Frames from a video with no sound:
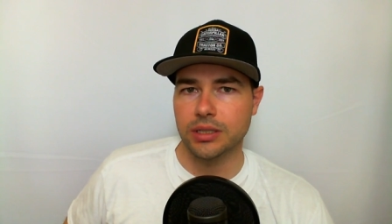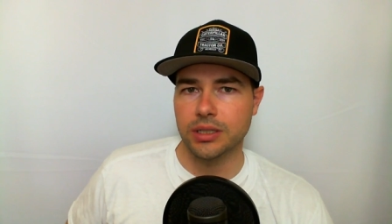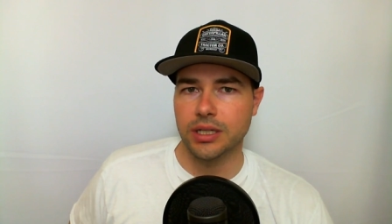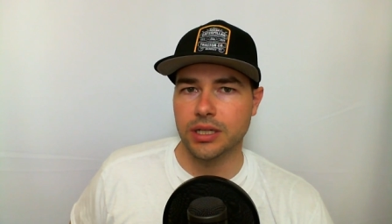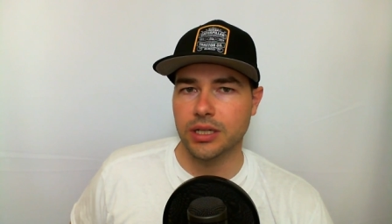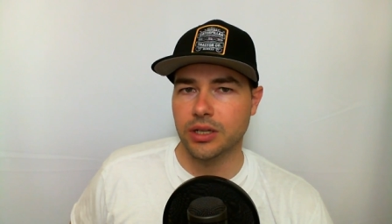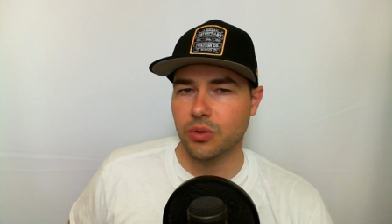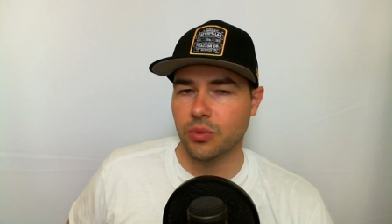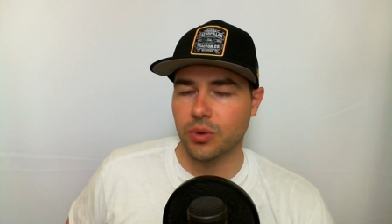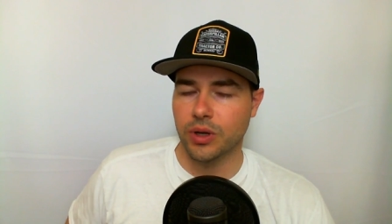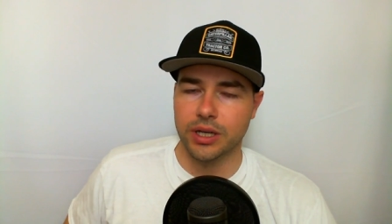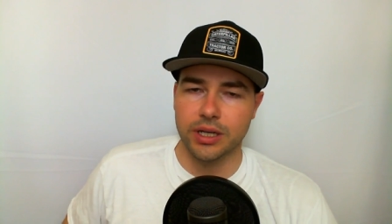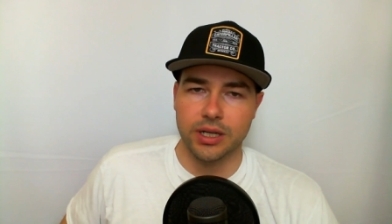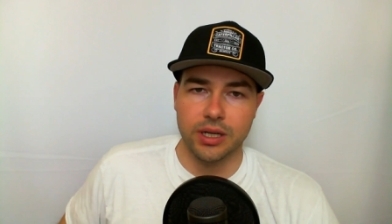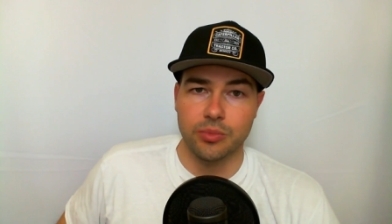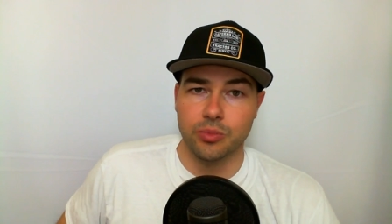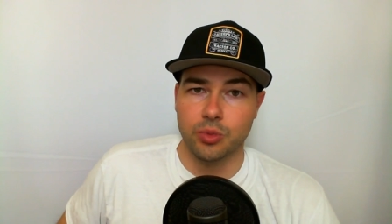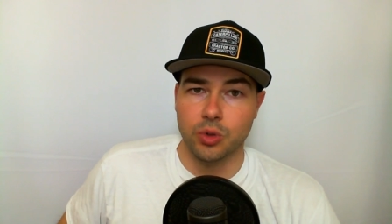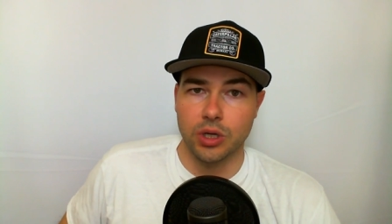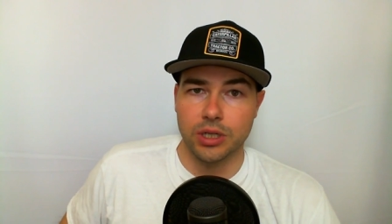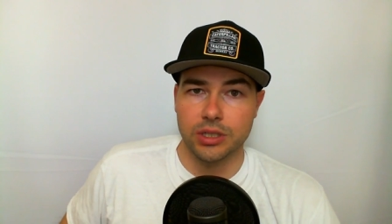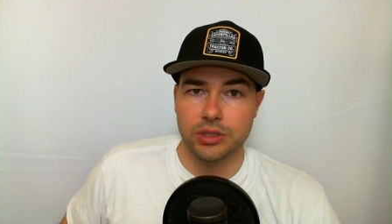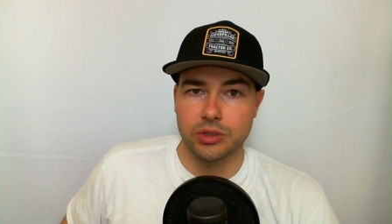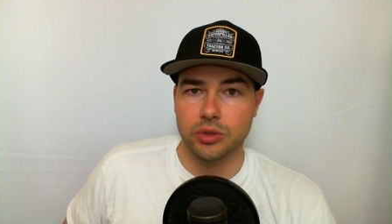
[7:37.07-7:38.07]
it can weigh a couple
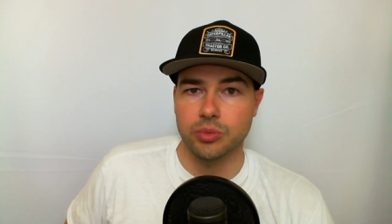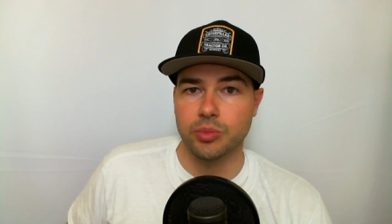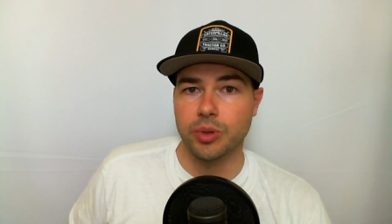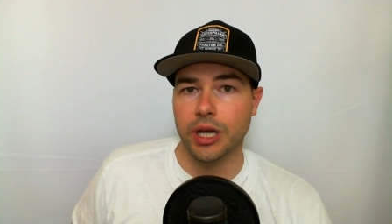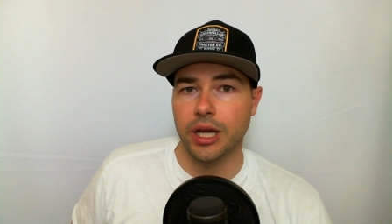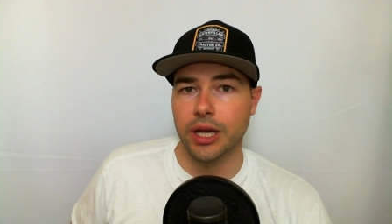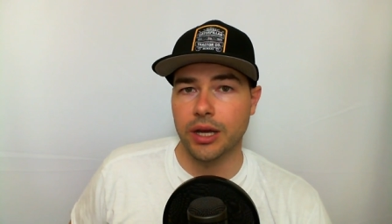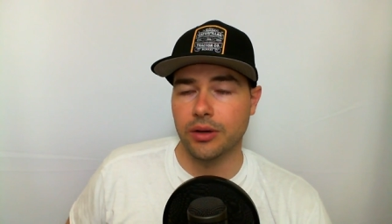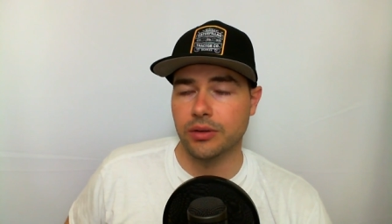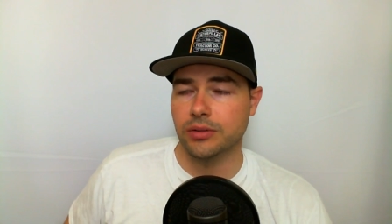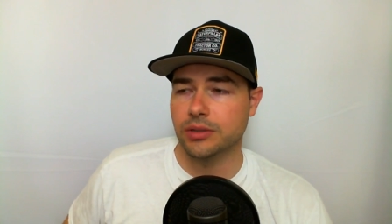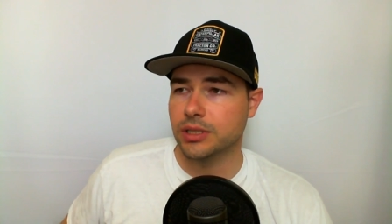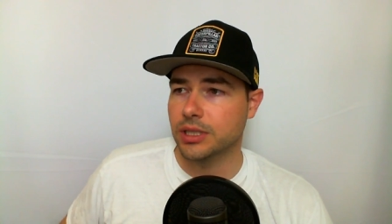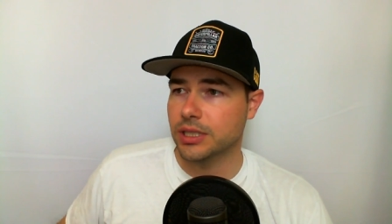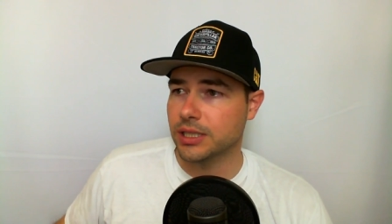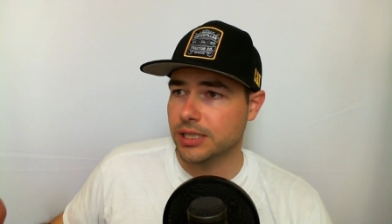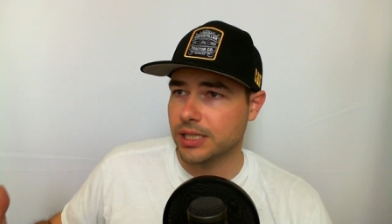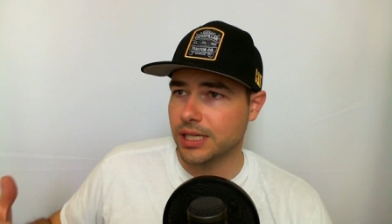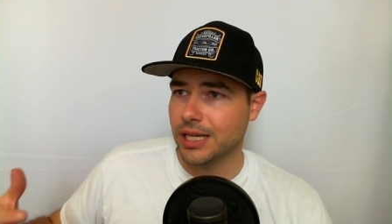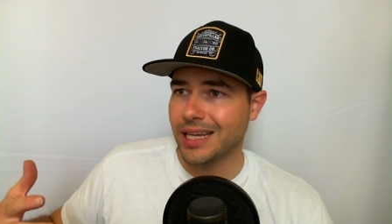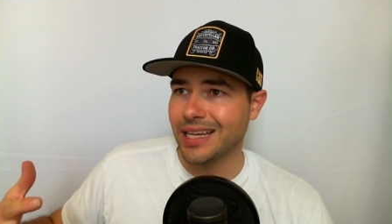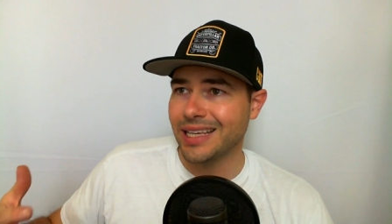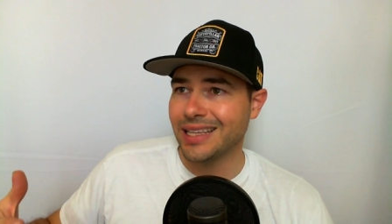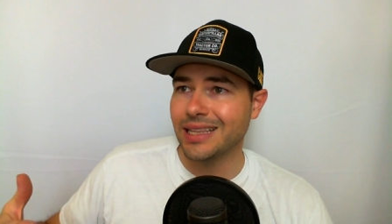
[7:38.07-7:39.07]
hundred pounds, is
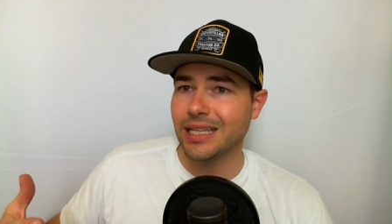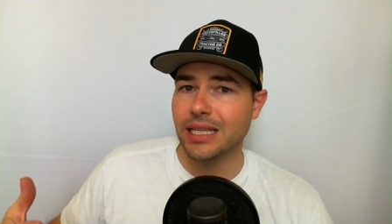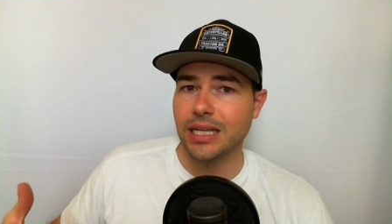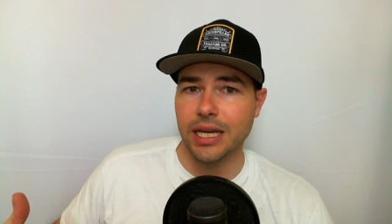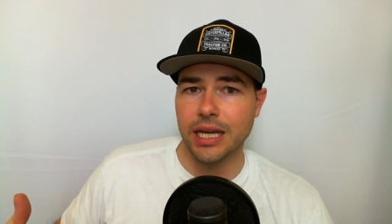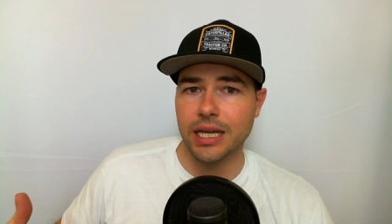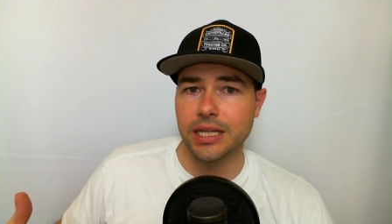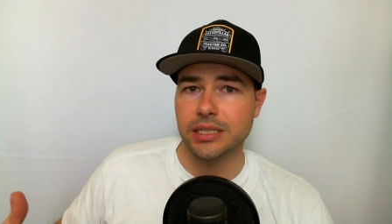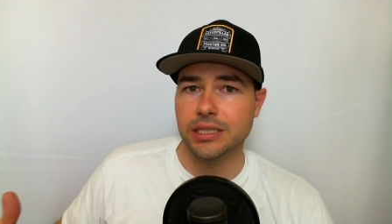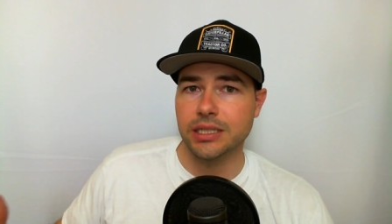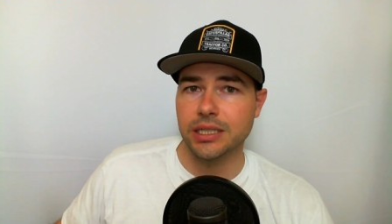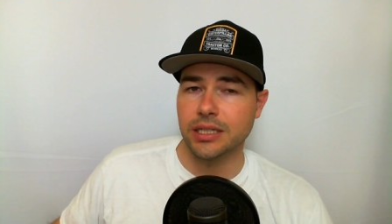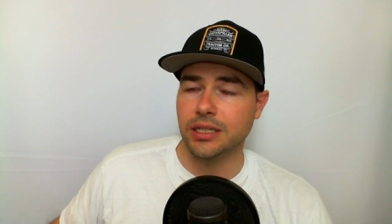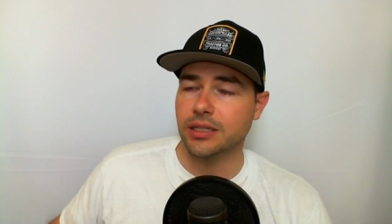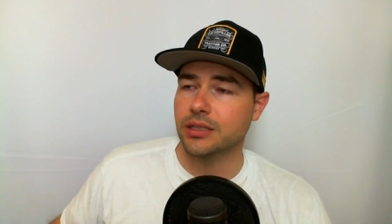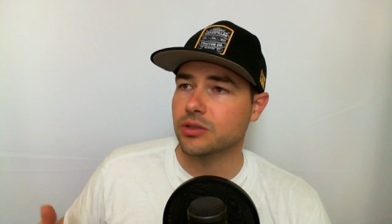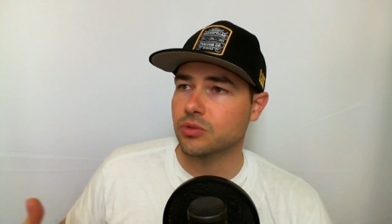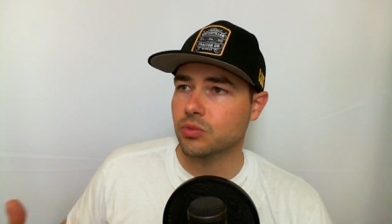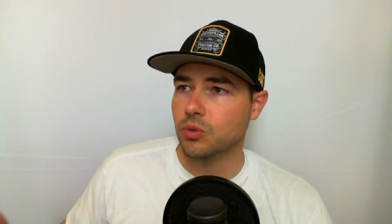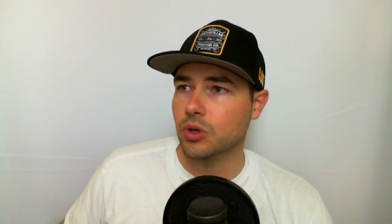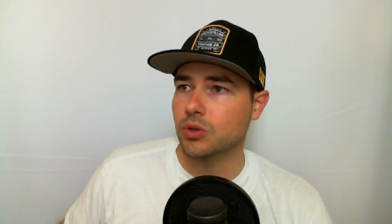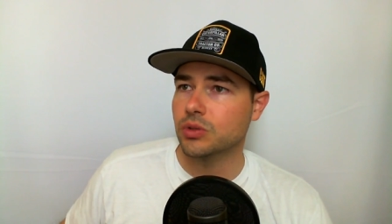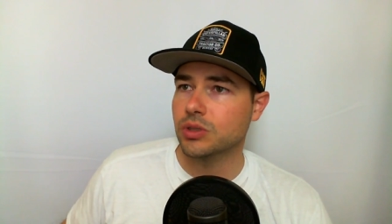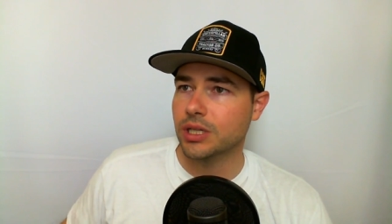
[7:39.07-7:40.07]
in the engine. It's
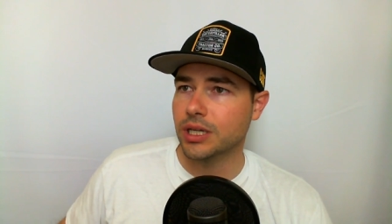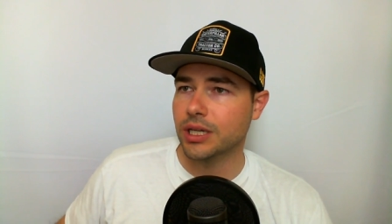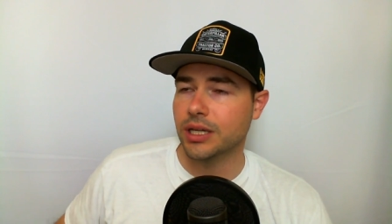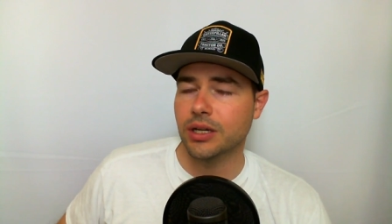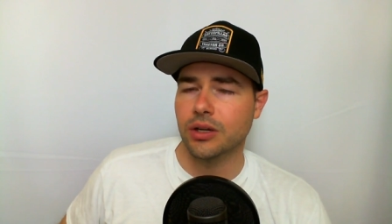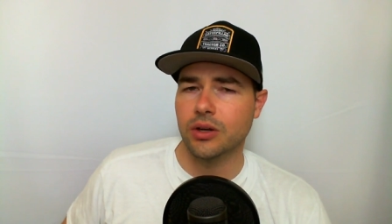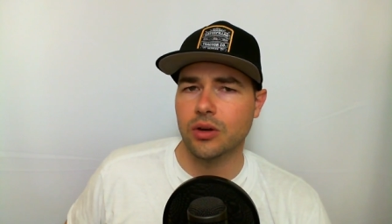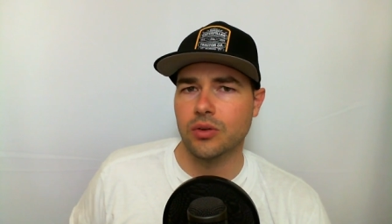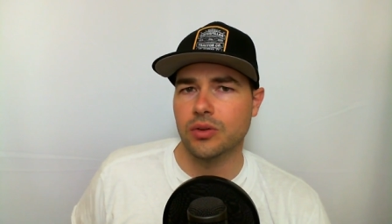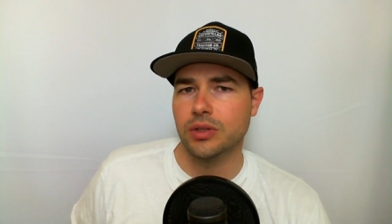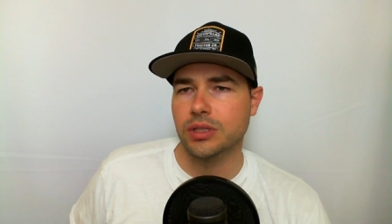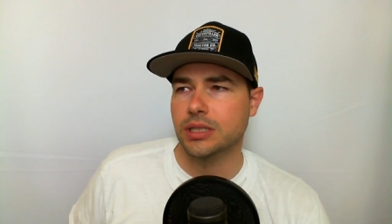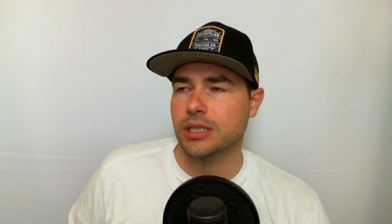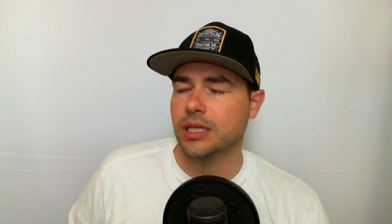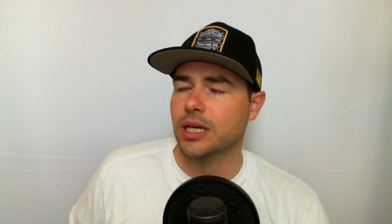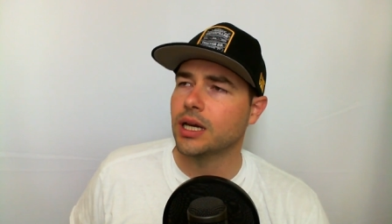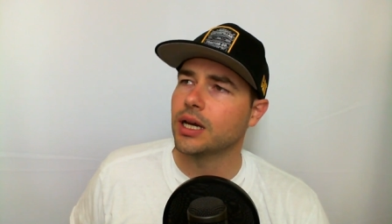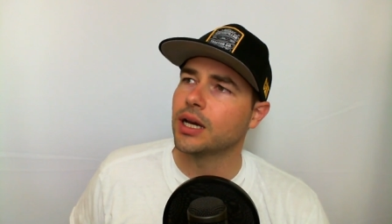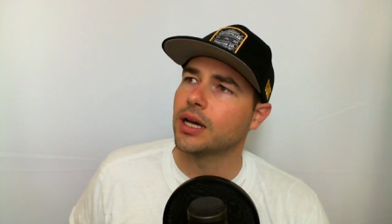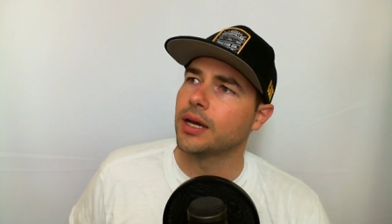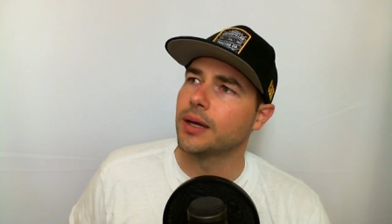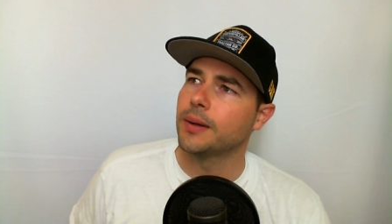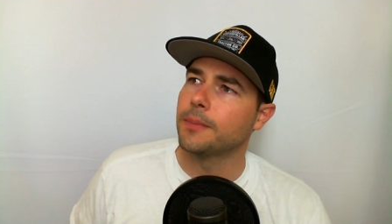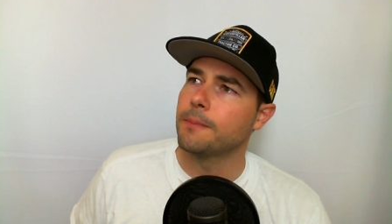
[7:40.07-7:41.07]
rotating all the
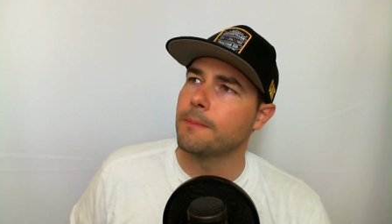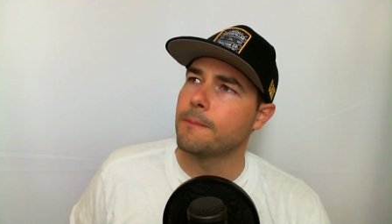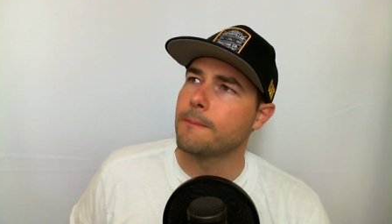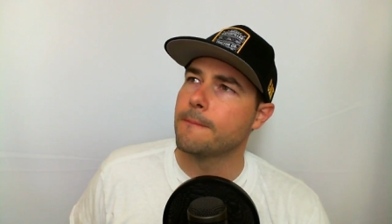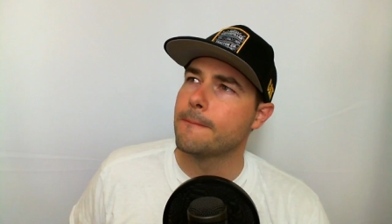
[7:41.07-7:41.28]
time.